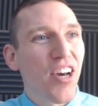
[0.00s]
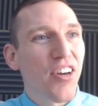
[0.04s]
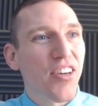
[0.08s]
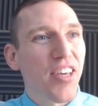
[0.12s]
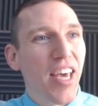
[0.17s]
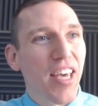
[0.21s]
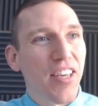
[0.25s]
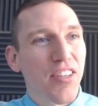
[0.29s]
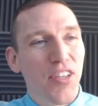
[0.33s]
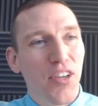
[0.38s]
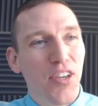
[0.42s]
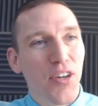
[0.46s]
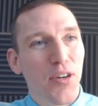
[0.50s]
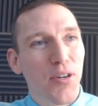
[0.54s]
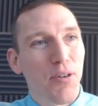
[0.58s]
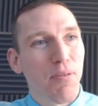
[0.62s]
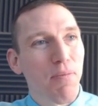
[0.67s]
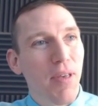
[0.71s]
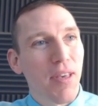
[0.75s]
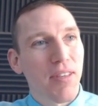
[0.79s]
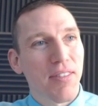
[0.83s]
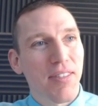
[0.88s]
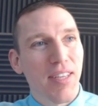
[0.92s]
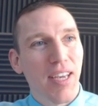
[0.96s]
okay, so
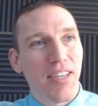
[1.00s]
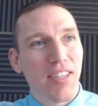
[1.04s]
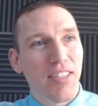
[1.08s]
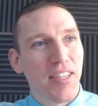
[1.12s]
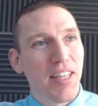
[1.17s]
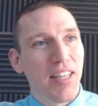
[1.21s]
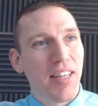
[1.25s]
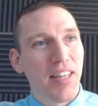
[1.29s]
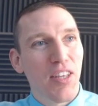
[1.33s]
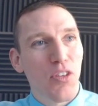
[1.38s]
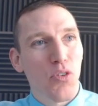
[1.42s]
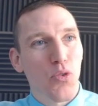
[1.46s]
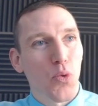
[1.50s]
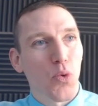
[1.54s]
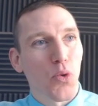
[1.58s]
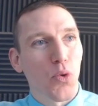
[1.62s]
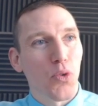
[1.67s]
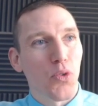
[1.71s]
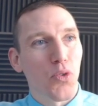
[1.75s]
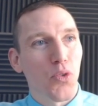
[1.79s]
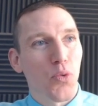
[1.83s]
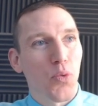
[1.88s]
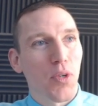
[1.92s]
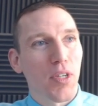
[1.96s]
essentially these
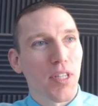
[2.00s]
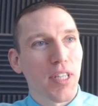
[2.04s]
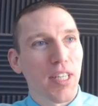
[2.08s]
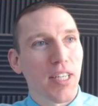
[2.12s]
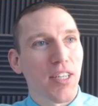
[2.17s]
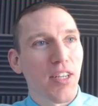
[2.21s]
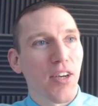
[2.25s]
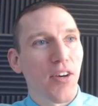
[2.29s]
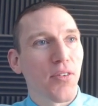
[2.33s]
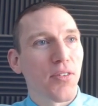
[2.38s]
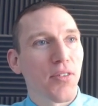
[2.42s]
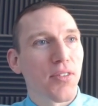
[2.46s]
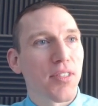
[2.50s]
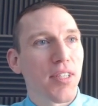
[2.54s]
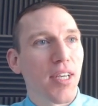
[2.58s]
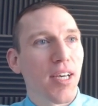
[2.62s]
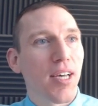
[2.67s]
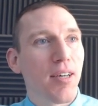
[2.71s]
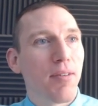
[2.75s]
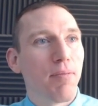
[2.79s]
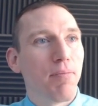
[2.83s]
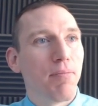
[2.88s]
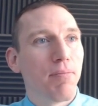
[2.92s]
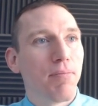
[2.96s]
rules really don't.
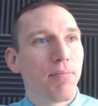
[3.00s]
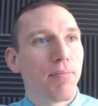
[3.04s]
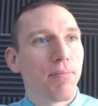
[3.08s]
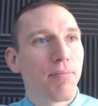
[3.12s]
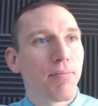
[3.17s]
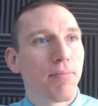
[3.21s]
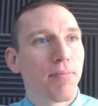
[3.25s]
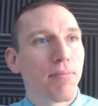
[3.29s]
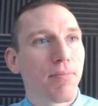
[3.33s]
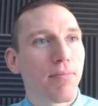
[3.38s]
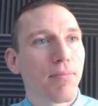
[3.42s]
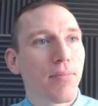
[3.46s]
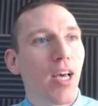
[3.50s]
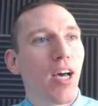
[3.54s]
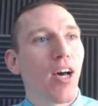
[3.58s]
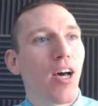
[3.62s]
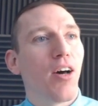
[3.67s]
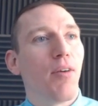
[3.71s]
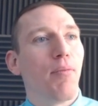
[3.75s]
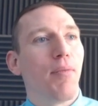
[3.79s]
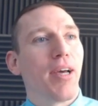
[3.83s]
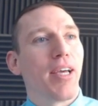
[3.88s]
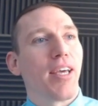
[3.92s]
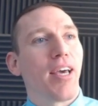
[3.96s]
Um,
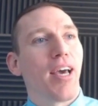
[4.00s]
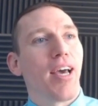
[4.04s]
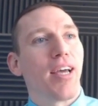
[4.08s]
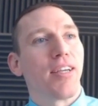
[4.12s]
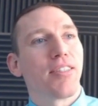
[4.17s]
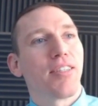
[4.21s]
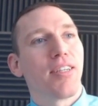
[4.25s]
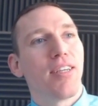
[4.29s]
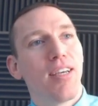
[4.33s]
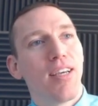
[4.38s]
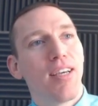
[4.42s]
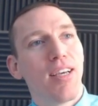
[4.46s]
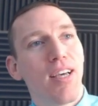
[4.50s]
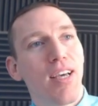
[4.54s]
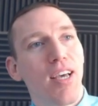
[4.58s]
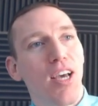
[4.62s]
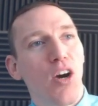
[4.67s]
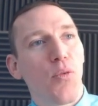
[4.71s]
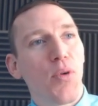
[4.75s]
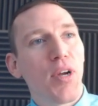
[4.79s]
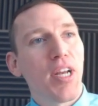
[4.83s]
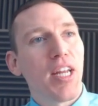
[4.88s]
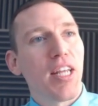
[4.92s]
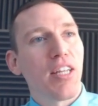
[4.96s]
oh my gosh,
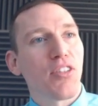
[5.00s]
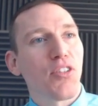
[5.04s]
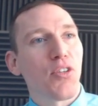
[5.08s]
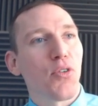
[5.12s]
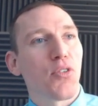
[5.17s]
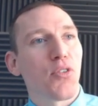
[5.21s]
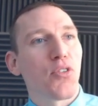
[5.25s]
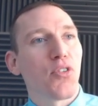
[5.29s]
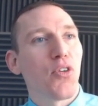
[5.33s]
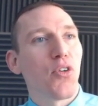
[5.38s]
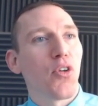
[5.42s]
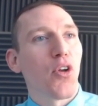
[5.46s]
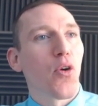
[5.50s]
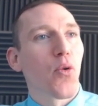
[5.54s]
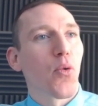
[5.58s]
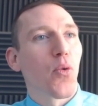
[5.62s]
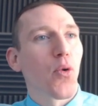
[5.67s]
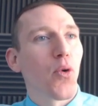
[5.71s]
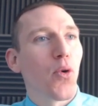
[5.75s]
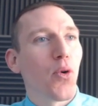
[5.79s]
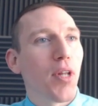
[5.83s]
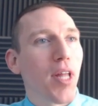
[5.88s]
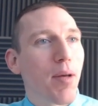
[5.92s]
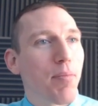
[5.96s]
we didn't do sudo
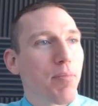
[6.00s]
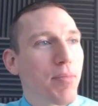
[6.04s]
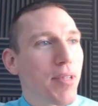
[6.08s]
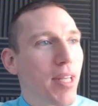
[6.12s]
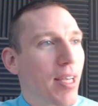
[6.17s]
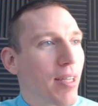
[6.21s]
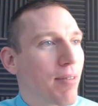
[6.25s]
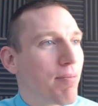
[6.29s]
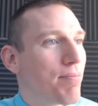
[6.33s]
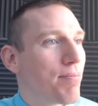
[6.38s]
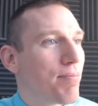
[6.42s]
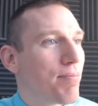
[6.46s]
rule update.